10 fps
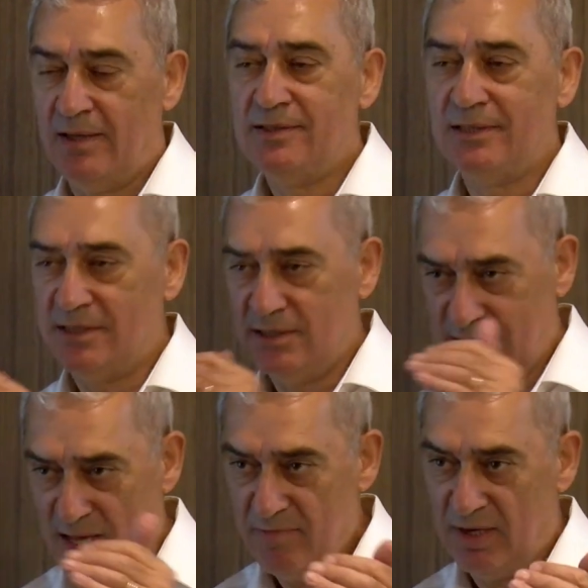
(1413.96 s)
at the
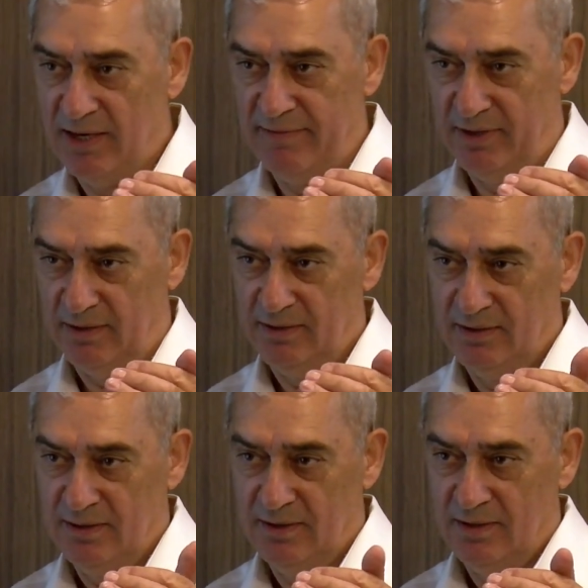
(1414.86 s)
systemic level.
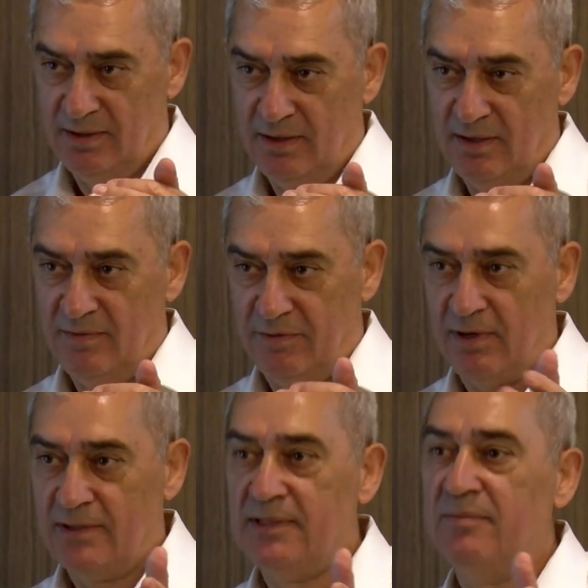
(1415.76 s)

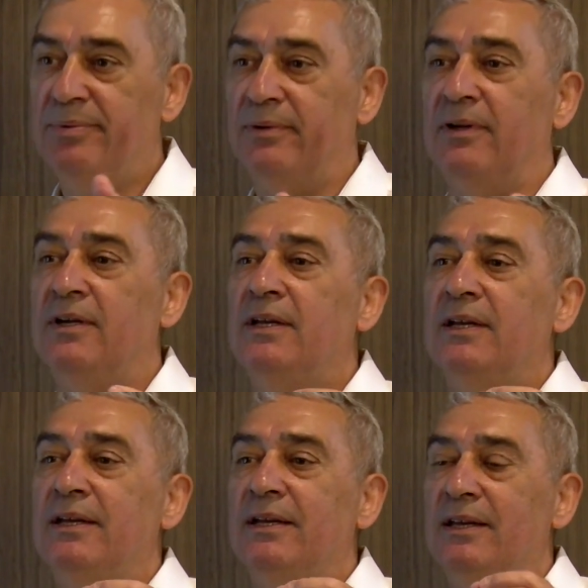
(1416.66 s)
For example,
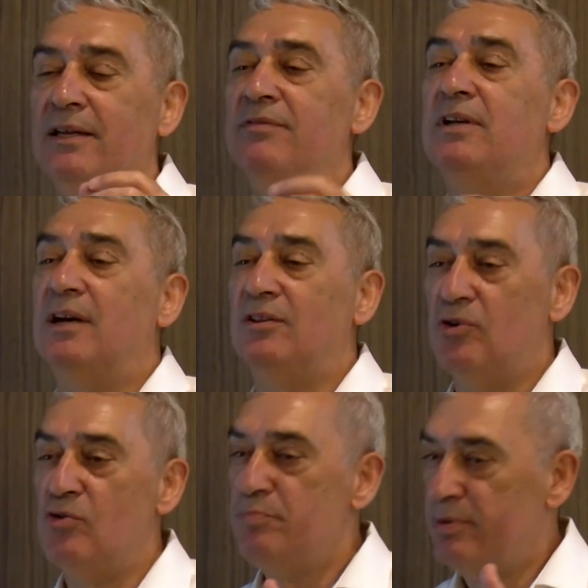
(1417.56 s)
if there
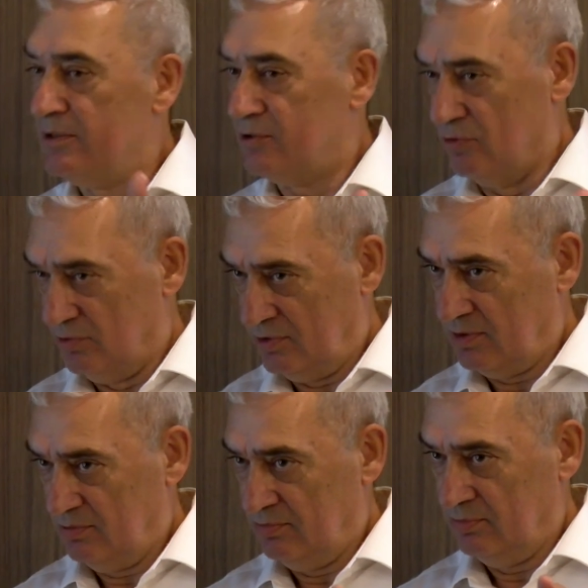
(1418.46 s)
are no
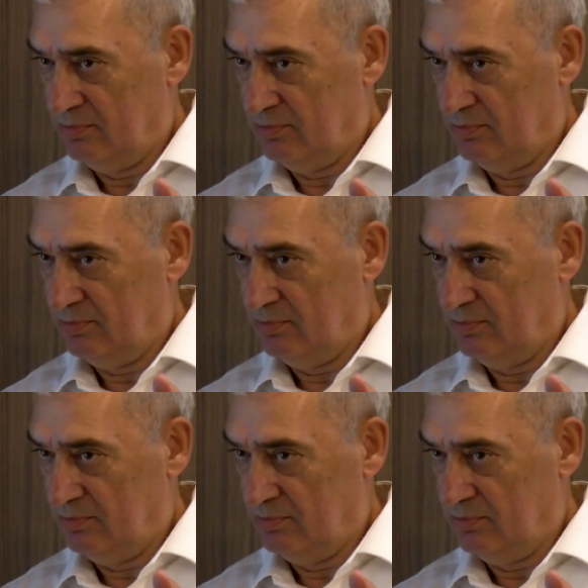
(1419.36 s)
preschools,